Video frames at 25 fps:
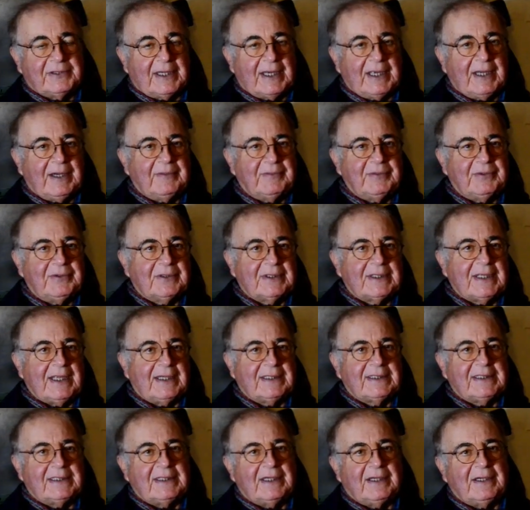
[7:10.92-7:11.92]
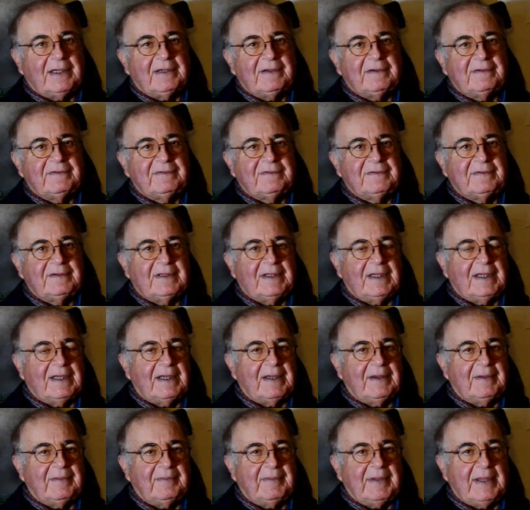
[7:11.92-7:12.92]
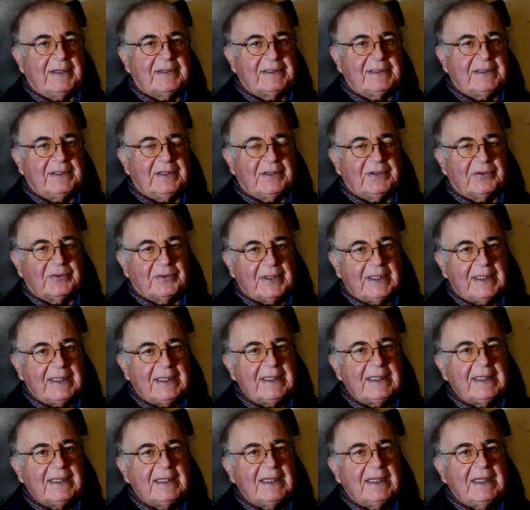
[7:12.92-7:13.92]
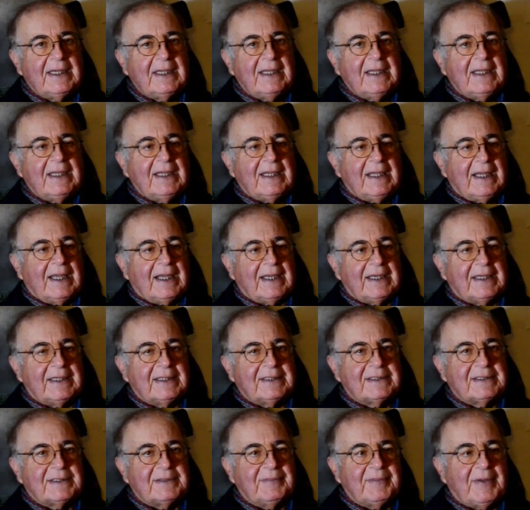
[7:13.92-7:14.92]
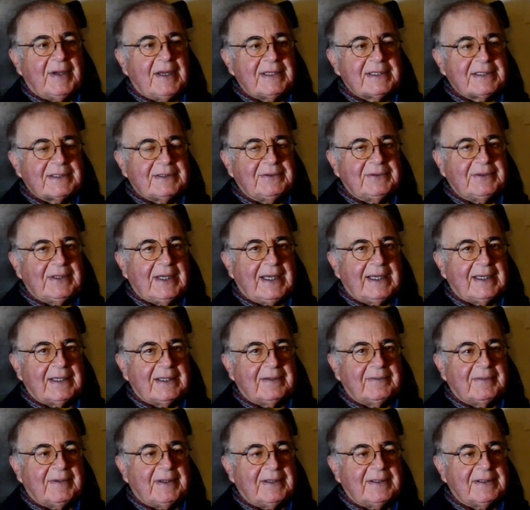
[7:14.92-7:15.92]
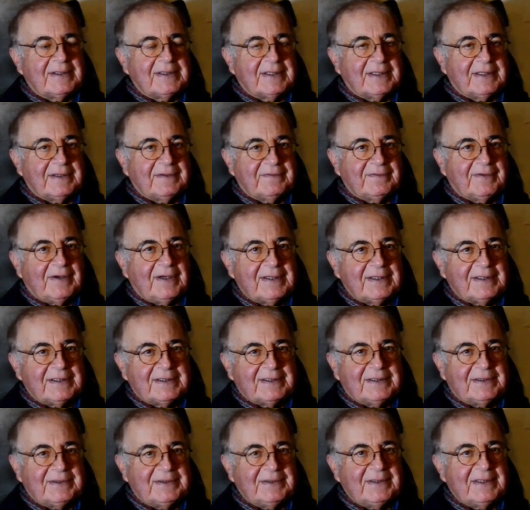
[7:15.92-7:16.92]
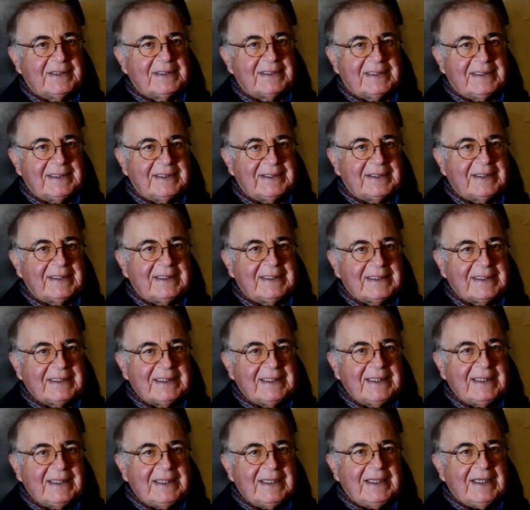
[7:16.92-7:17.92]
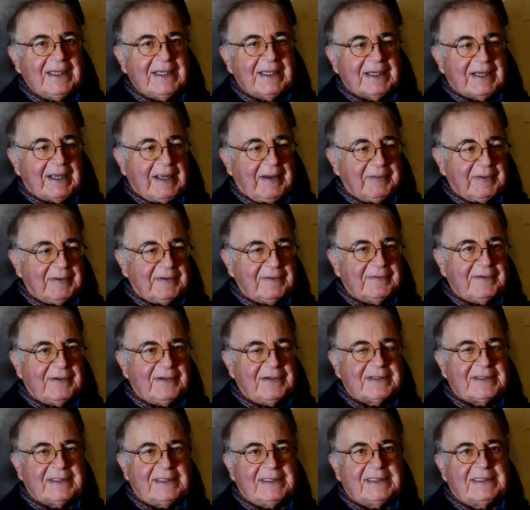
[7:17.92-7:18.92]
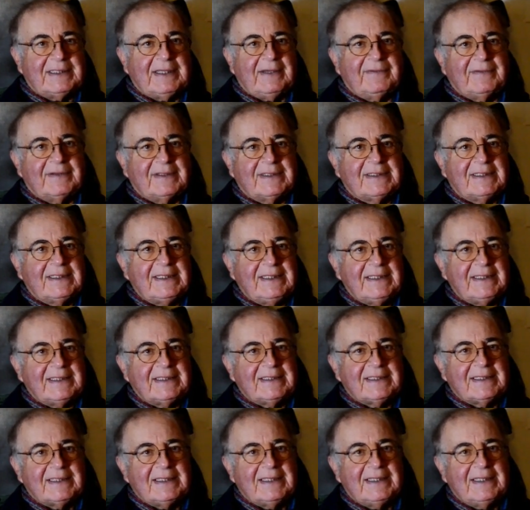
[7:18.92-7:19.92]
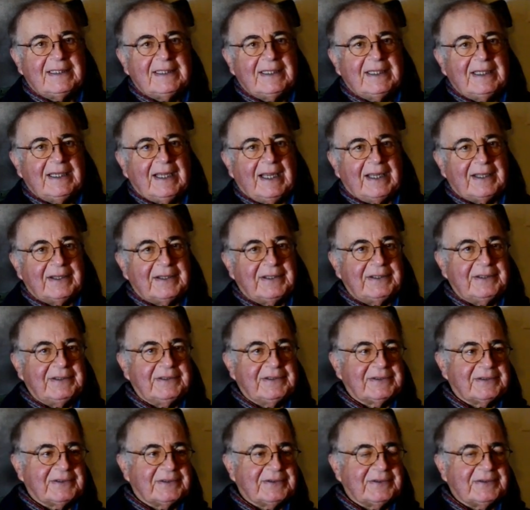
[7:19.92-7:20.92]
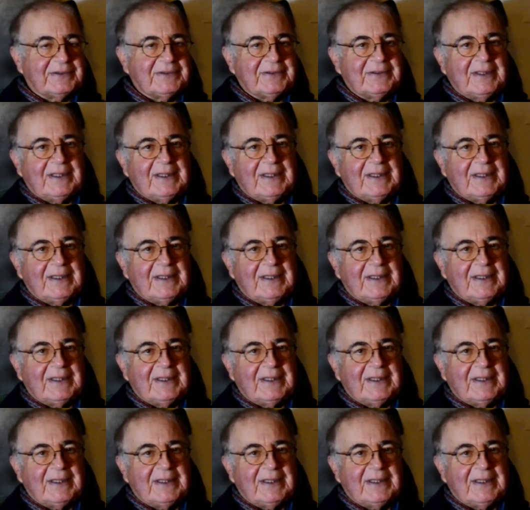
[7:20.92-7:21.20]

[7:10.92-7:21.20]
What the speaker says: outboard cut in half, mounted at the rear, and some bicycle handlebars at the front to steer it, a couple of Austin 7 seats, and the usual